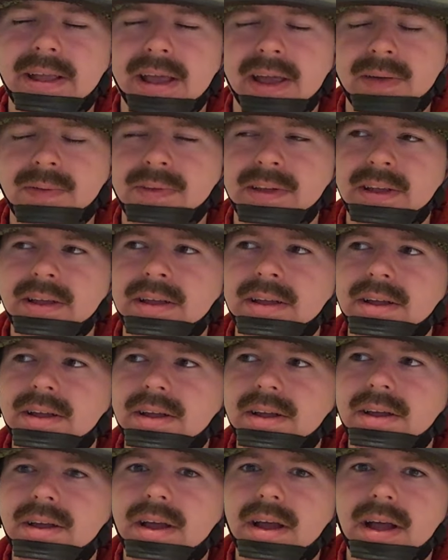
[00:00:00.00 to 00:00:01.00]
heavy.
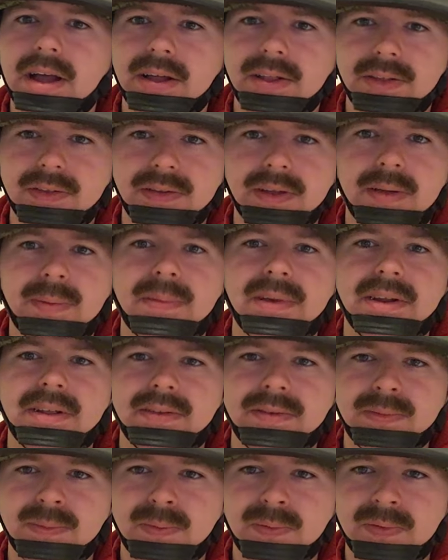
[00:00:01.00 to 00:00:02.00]
Uh, this helmet
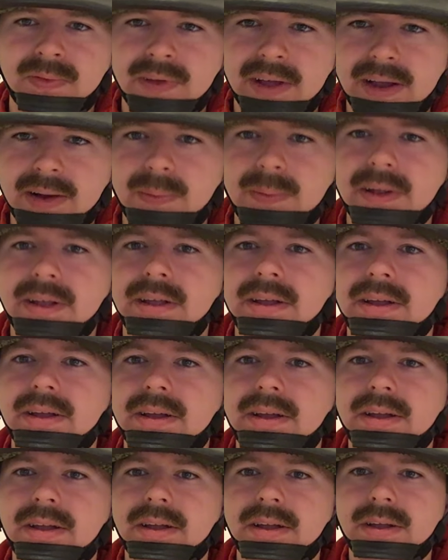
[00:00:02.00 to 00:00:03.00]
is very,
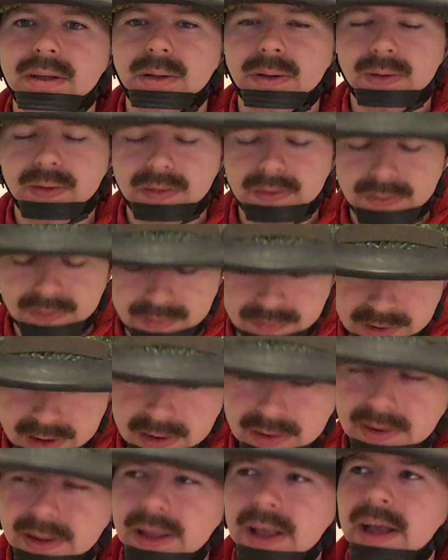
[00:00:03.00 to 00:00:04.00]

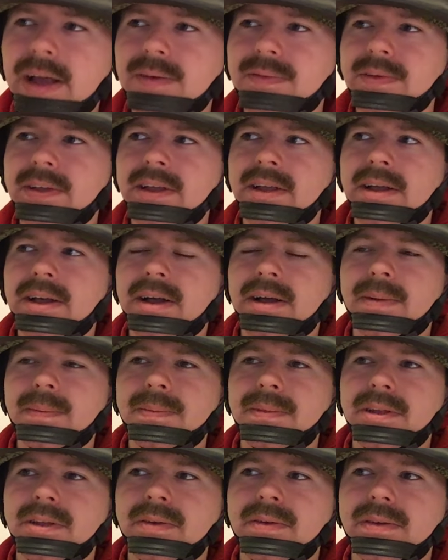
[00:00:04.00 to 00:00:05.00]
very heavy.
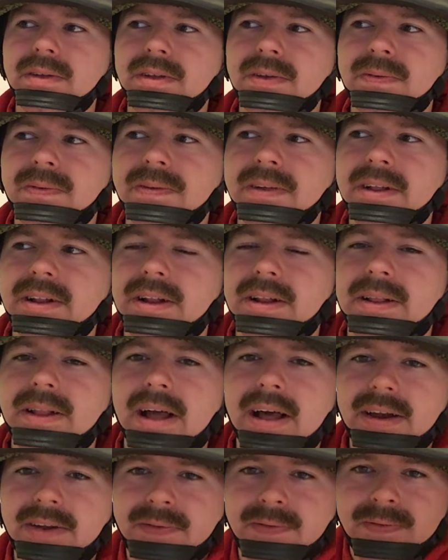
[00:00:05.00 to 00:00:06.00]
Um, you you feel a
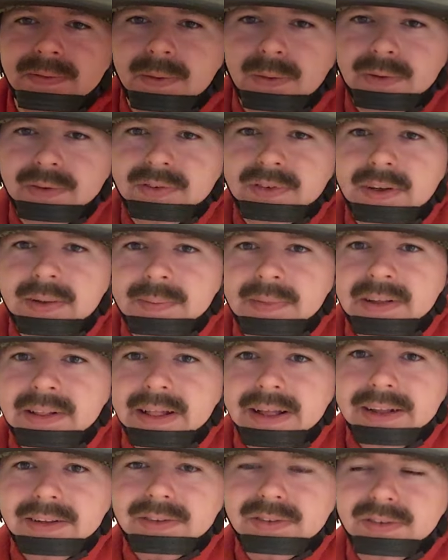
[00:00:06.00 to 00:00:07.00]
lot of force coming
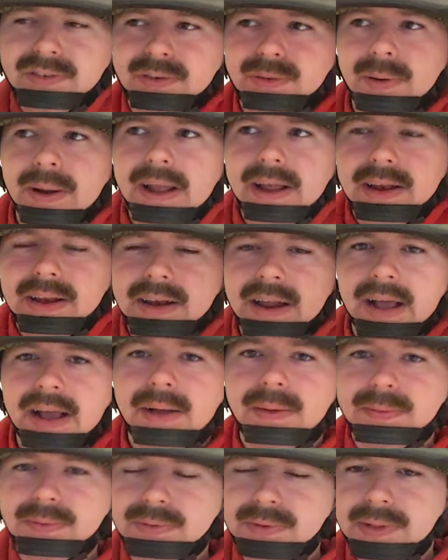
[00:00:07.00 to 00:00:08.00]
like straight
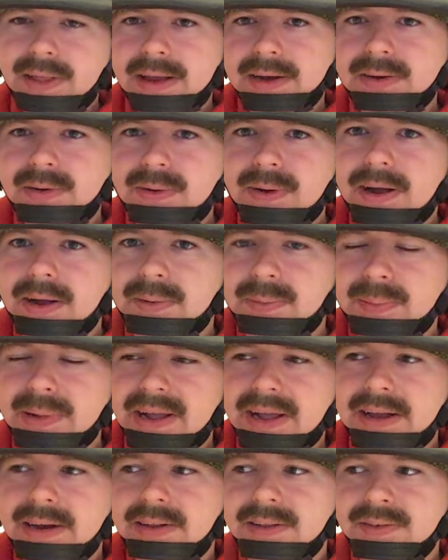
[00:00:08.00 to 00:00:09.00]
down. So that crown
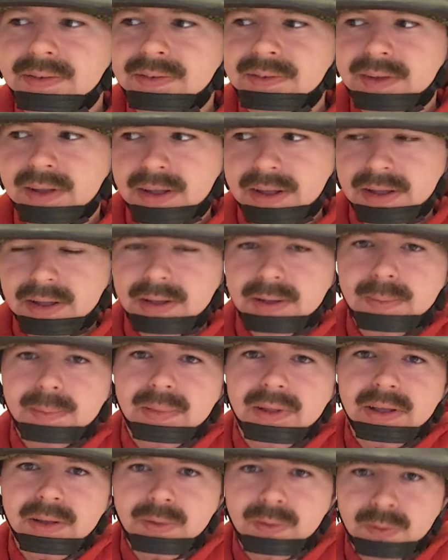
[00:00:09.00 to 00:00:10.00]
pad is
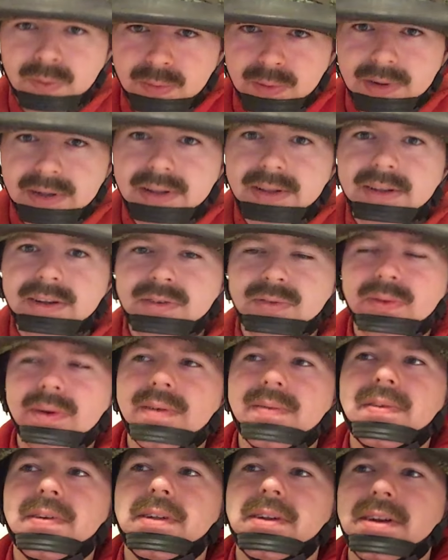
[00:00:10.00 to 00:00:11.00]
being really
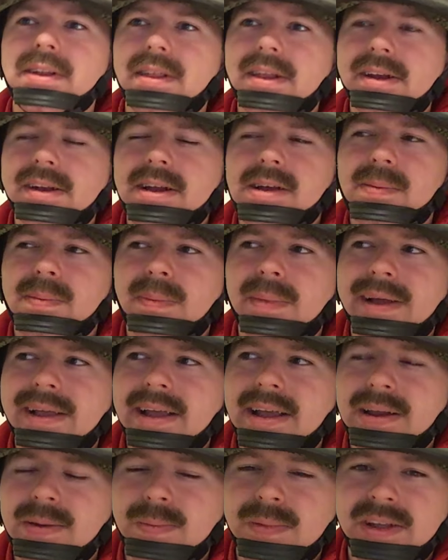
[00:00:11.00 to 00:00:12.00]
driven into the top of my
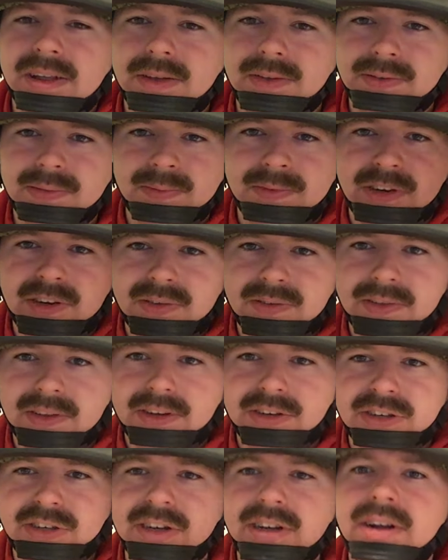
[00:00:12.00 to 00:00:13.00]
head because of just the
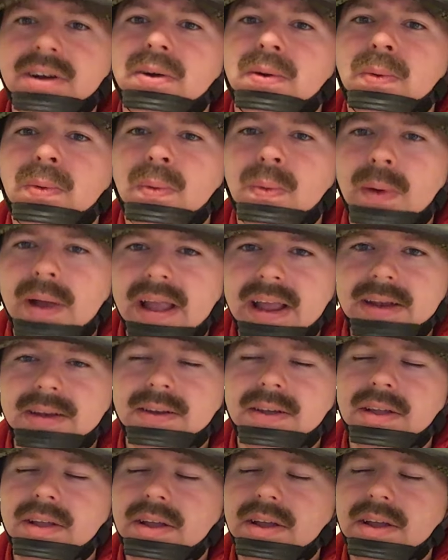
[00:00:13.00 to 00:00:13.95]
sheer weight